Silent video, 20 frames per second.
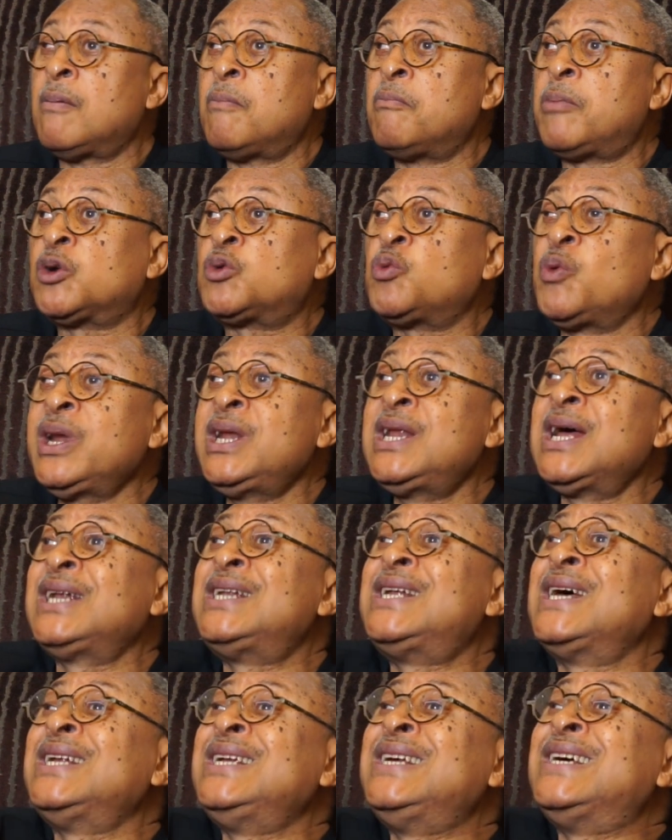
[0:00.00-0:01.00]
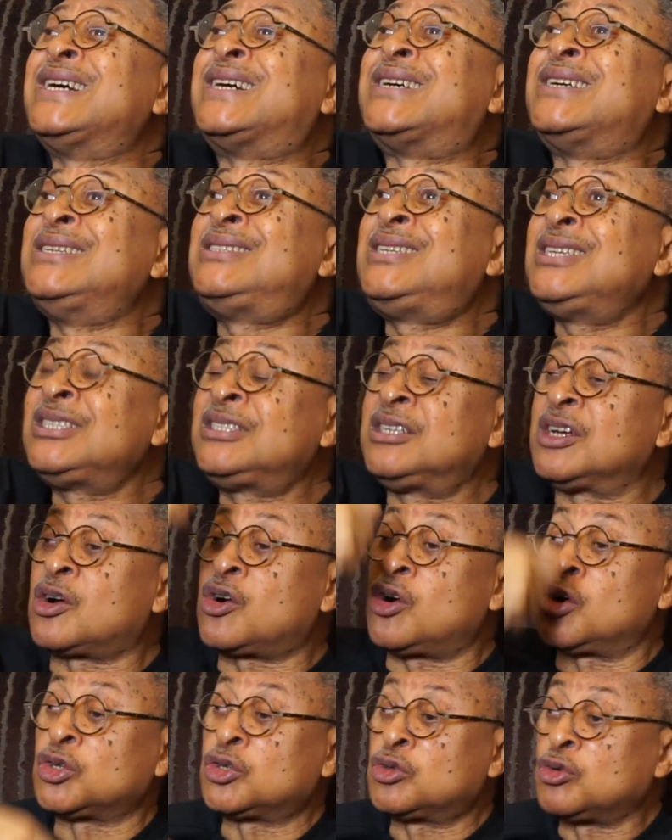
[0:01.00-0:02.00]
But when that then increases the
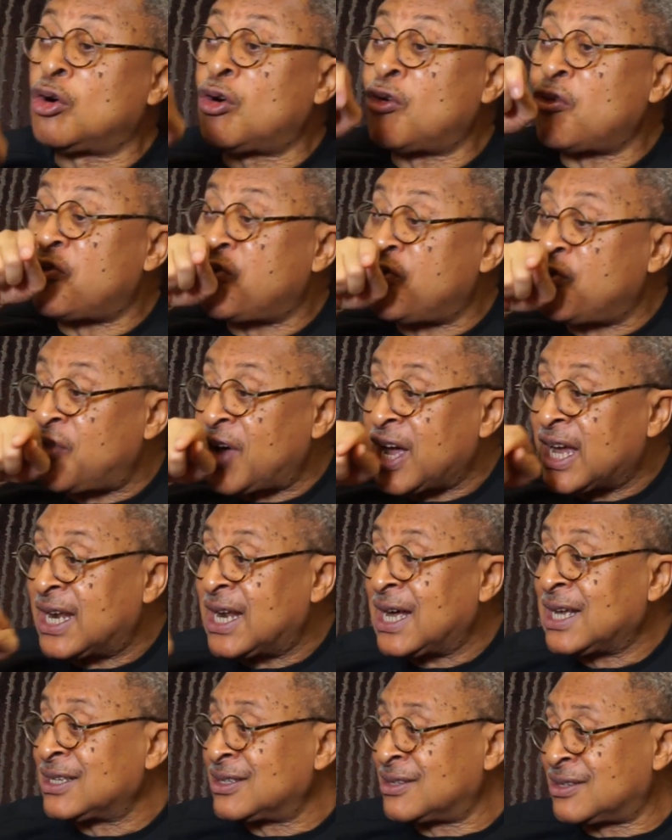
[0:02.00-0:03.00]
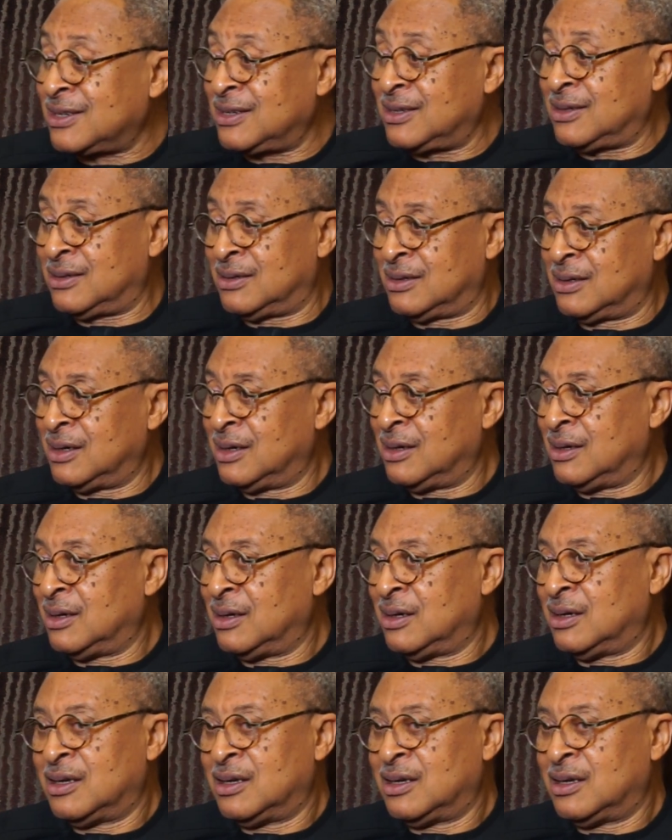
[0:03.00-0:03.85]
cost of financing